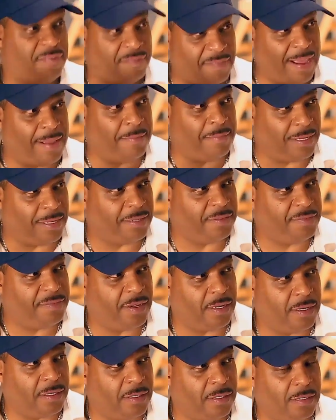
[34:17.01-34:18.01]
family
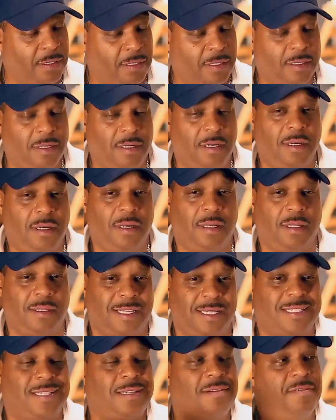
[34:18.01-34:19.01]
fund,
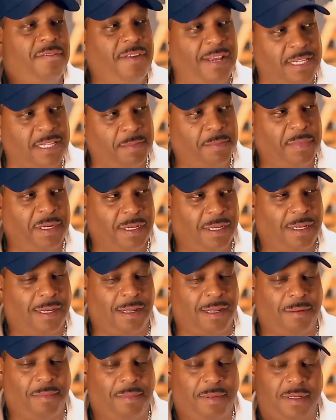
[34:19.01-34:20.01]
this investment
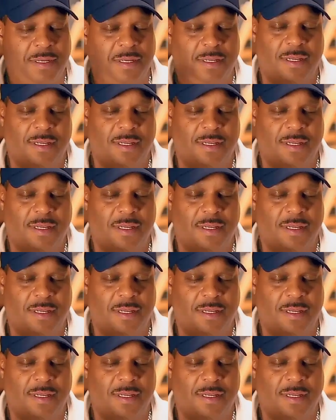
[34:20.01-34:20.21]
club.